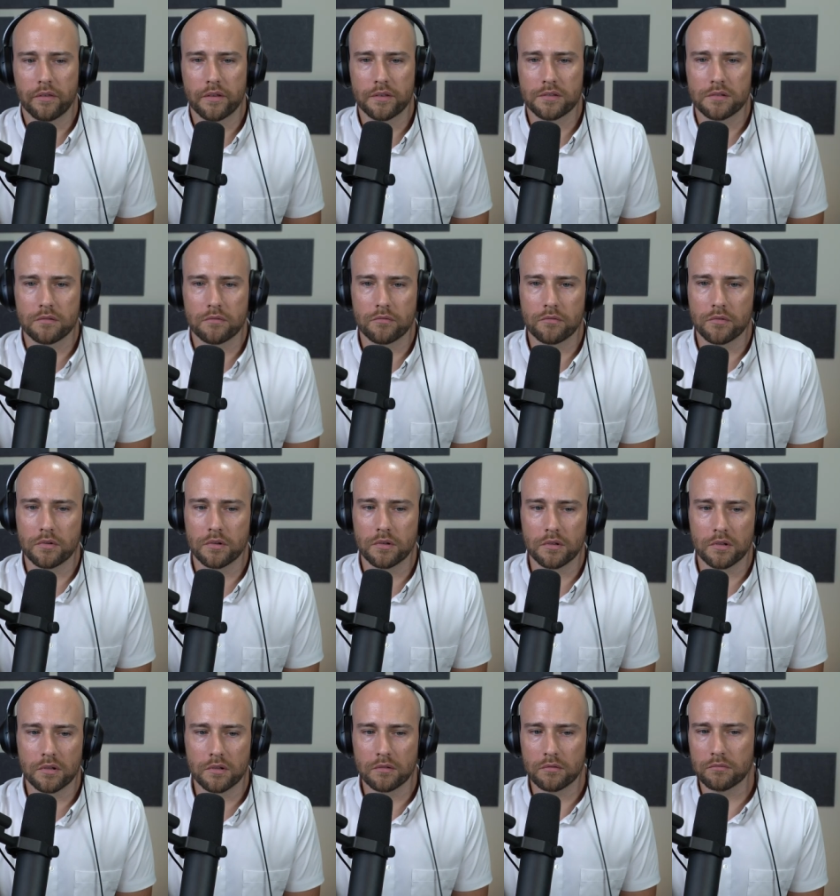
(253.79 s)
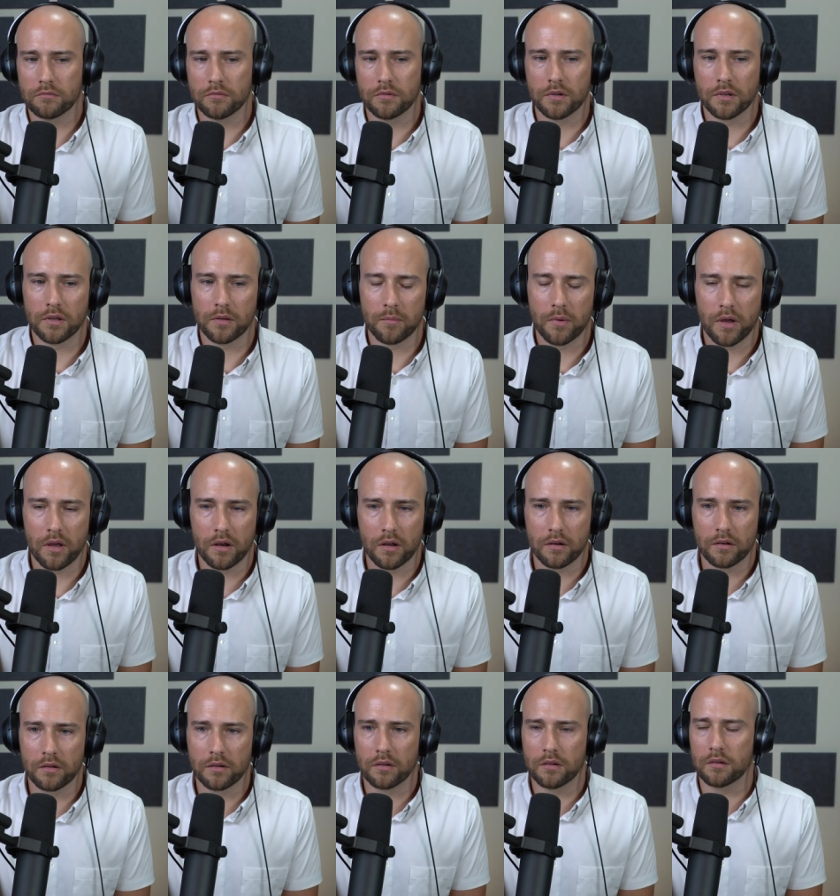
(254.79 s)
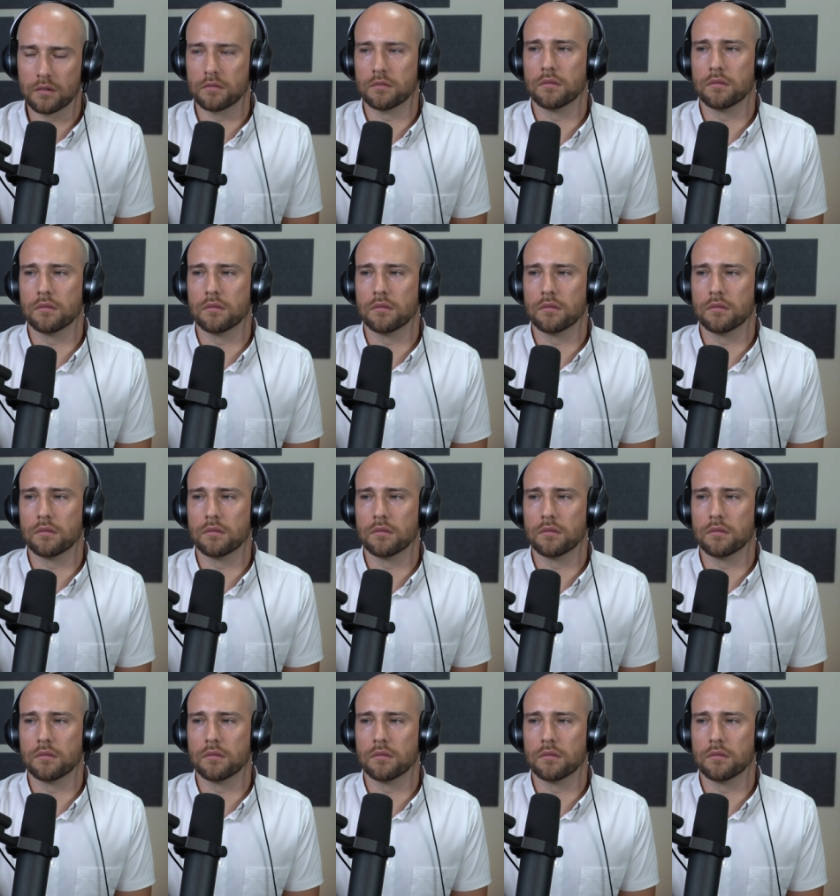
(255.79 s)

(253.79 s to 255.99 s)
that's a really really bad idea